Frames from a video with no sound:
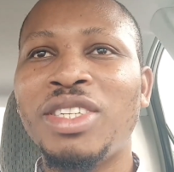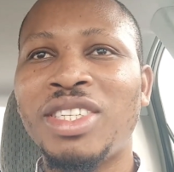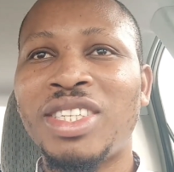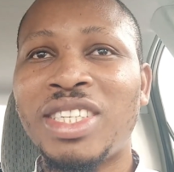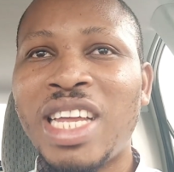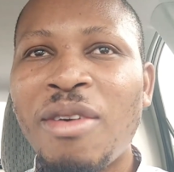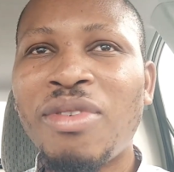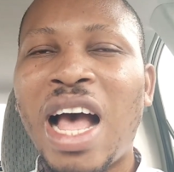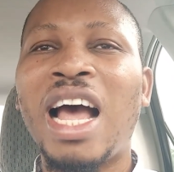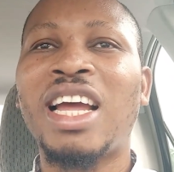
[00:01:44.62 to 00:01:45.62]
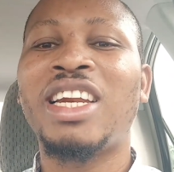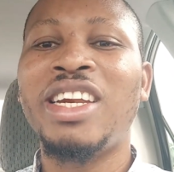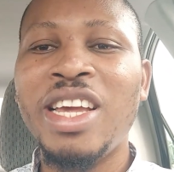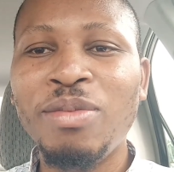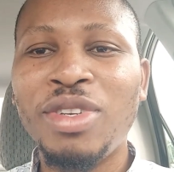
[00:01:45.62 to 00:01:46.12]

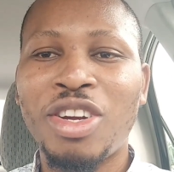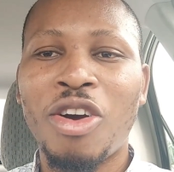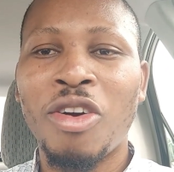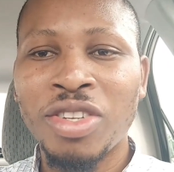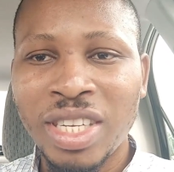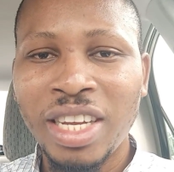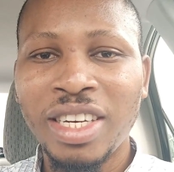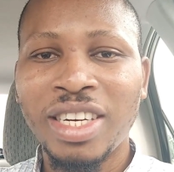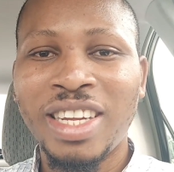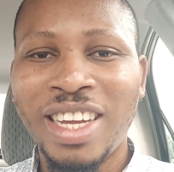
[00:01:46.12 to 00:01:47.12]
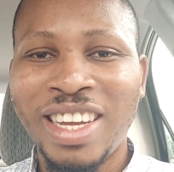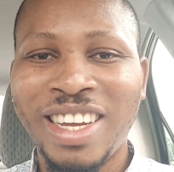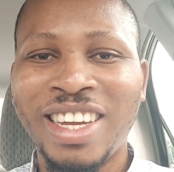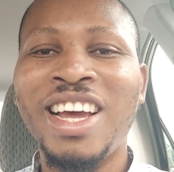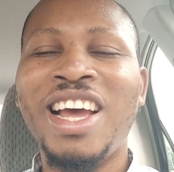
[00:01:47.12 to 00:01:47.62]
self-acclaimed cousin.
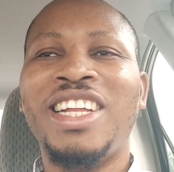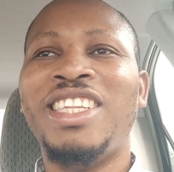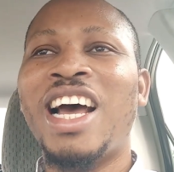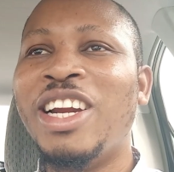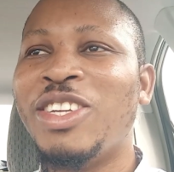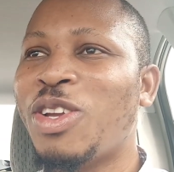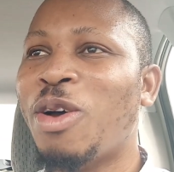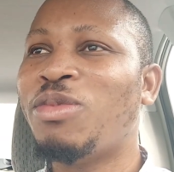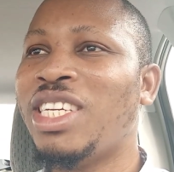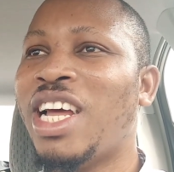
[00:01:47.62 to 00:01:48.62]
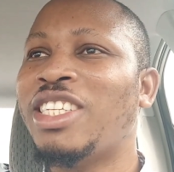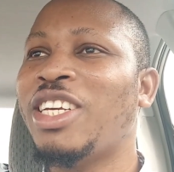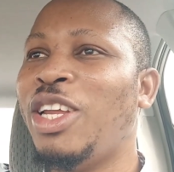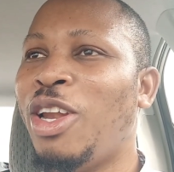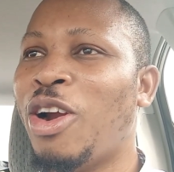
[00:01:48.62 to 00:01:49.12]
That is something that
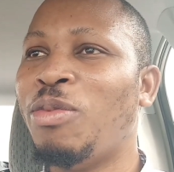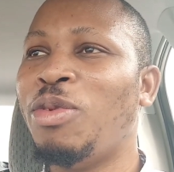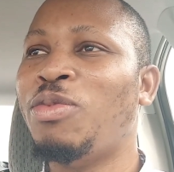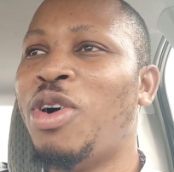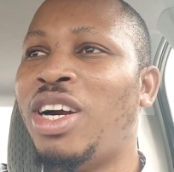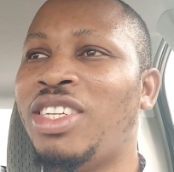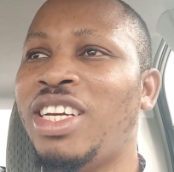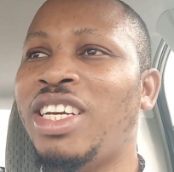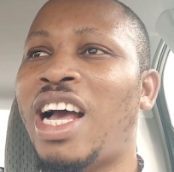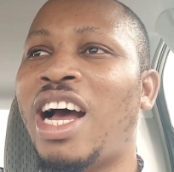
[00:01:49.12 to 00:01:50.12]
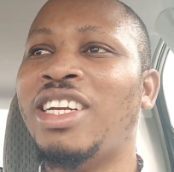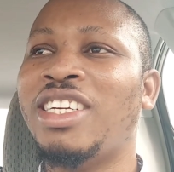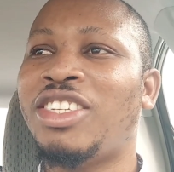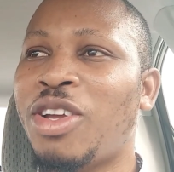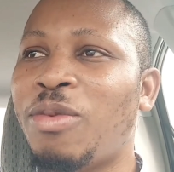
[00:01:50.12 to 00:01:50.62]
a lot of people are saying, and
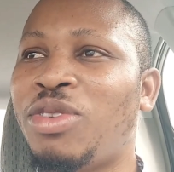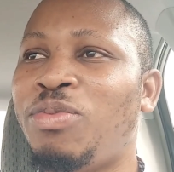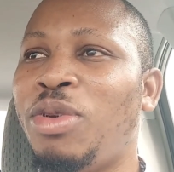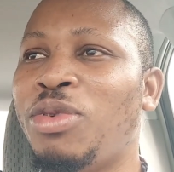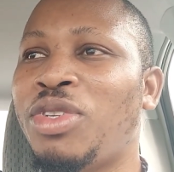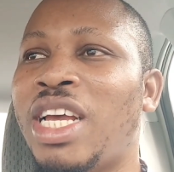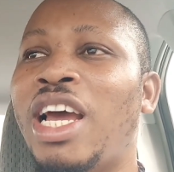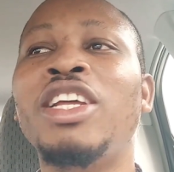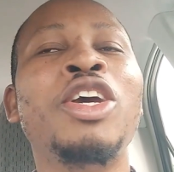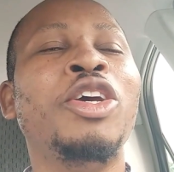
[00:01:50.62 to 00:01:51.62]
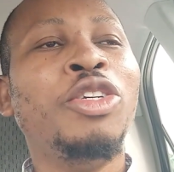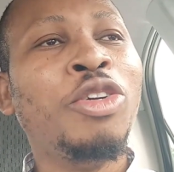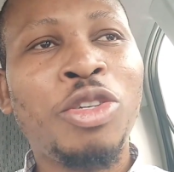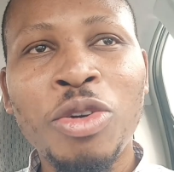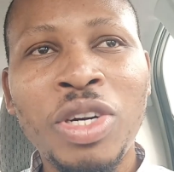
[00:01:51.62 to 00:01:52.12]
some people said
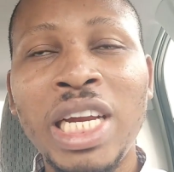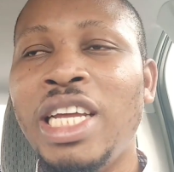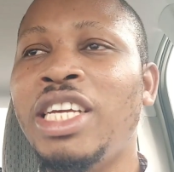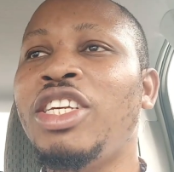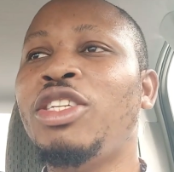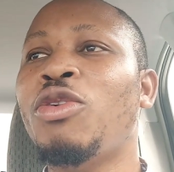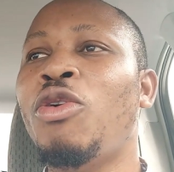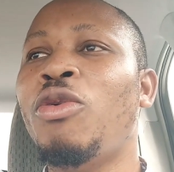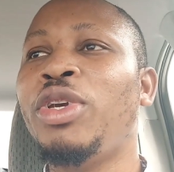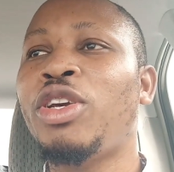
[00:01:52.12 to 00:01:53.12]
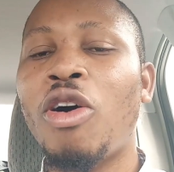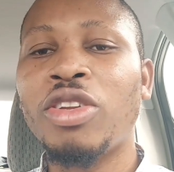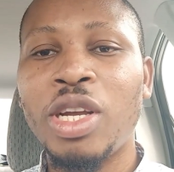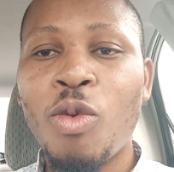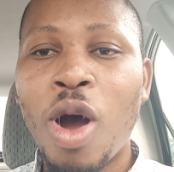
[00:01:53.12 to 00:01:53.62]
you should release it all
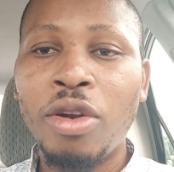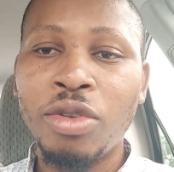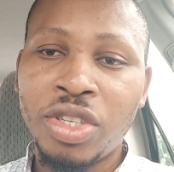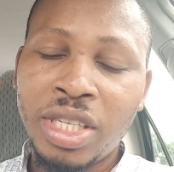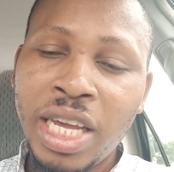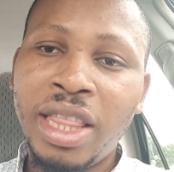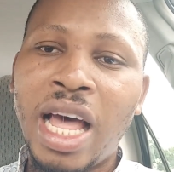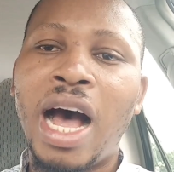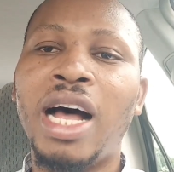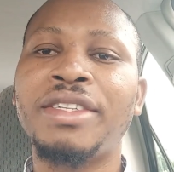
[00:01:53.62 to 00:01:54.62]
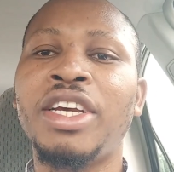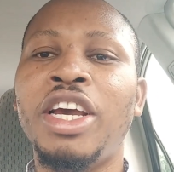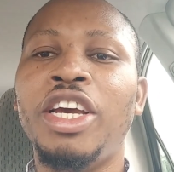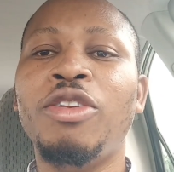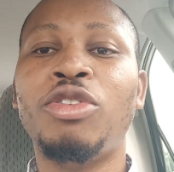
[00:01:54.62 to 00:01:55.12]
because they want to see that,
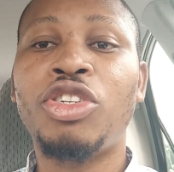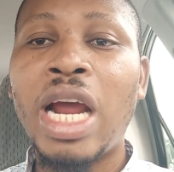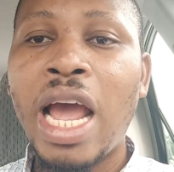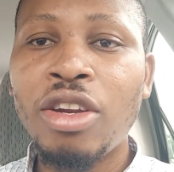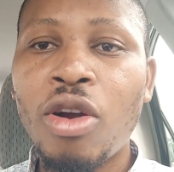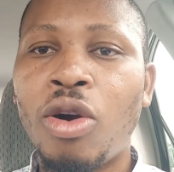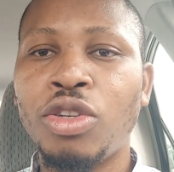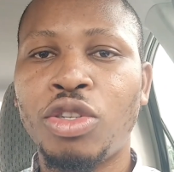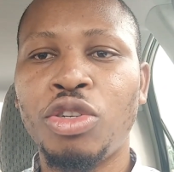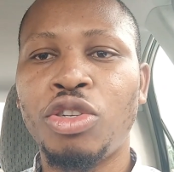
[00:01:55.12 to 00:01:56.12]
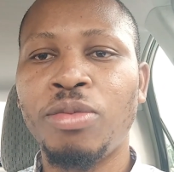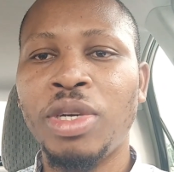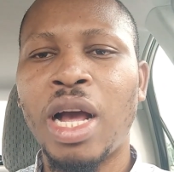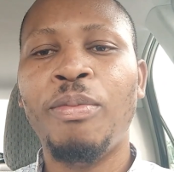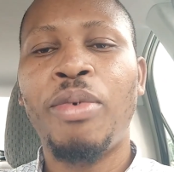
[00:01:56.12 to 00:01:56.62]
you know, trend on social
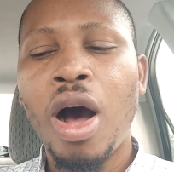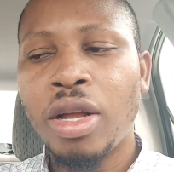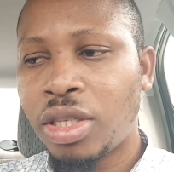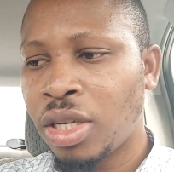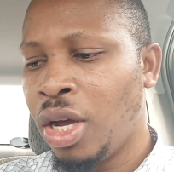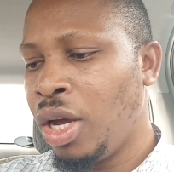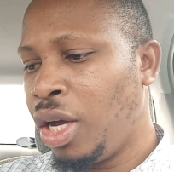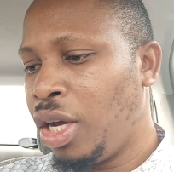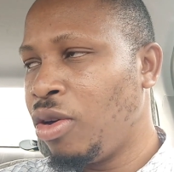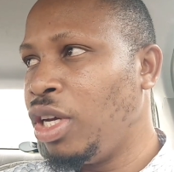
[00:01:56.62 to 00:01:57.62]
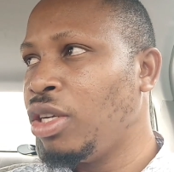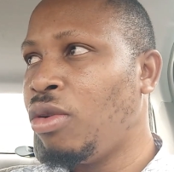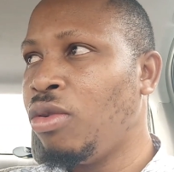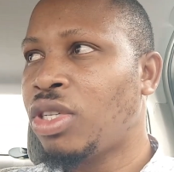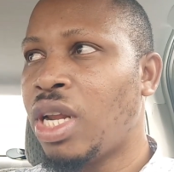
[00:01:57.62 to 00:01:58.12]
media. But you know, it
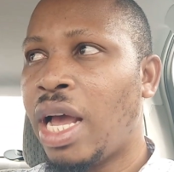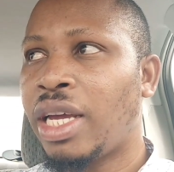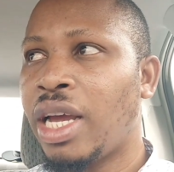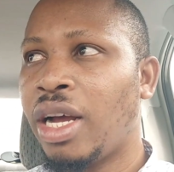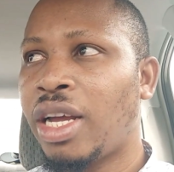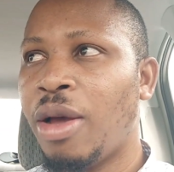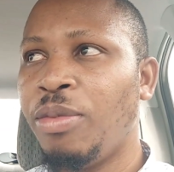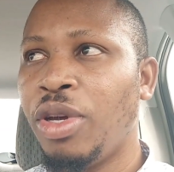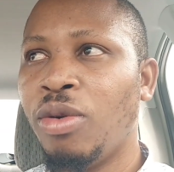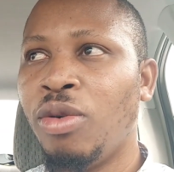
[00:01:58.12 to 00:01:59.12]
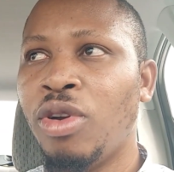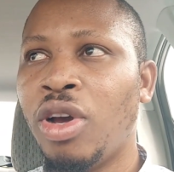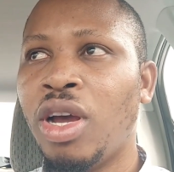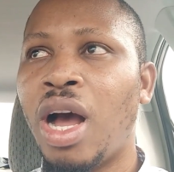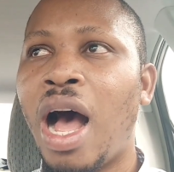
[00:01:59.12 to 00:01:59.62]
looks like Kemi
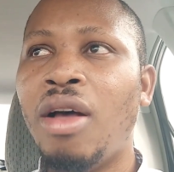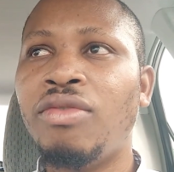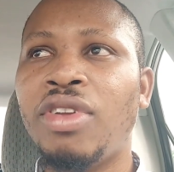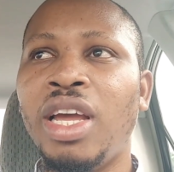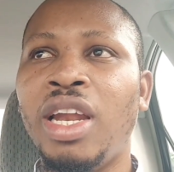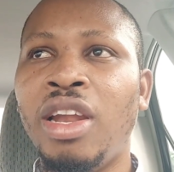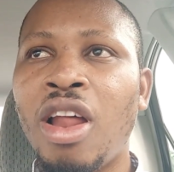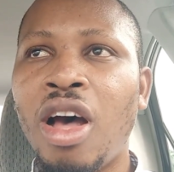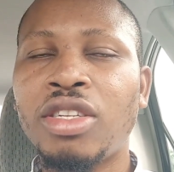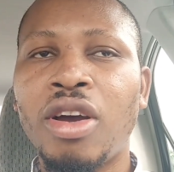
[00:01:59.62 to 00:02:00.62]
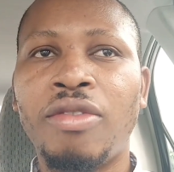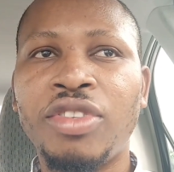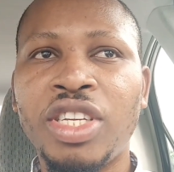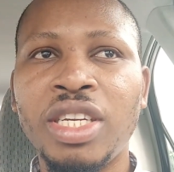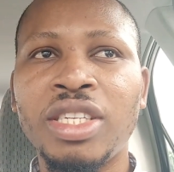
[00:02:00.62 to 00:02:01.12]
Olunloyo have a lot of
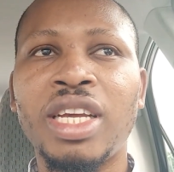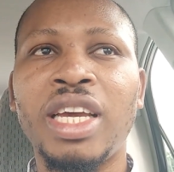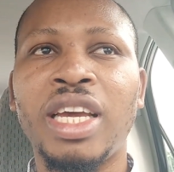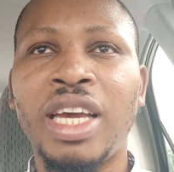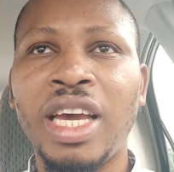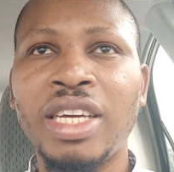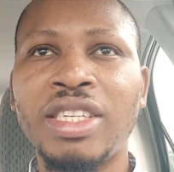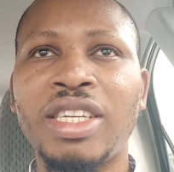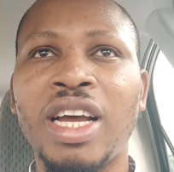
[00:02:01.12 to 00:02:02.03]
things against